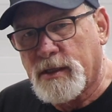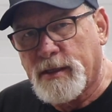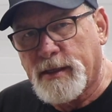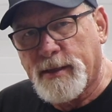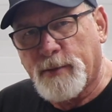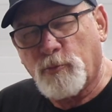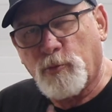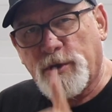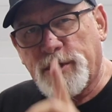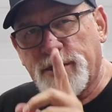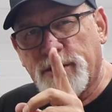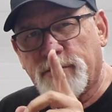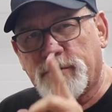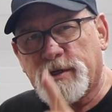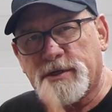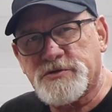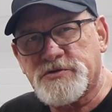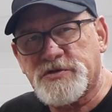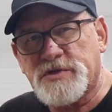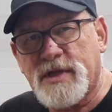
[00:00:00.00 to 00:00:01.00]
And one note
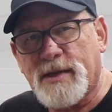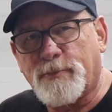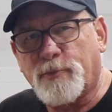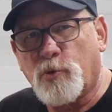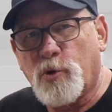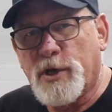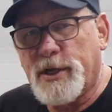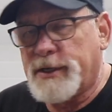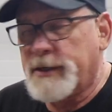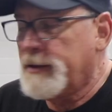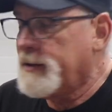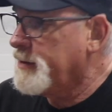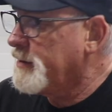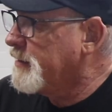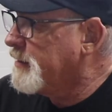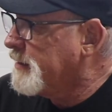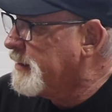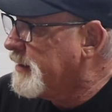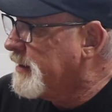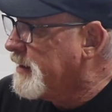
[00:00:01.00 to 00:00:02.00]
on step 1,
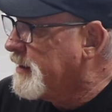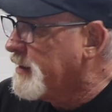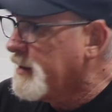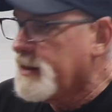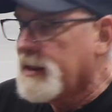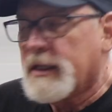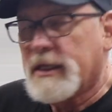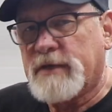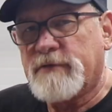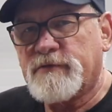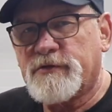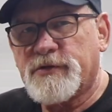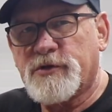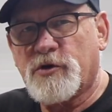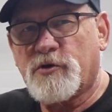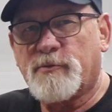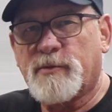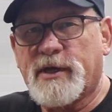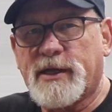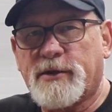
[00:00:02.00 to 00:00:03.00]
even
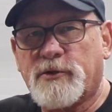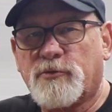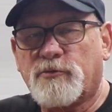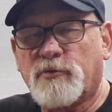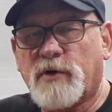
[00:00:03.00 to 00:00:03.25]
though my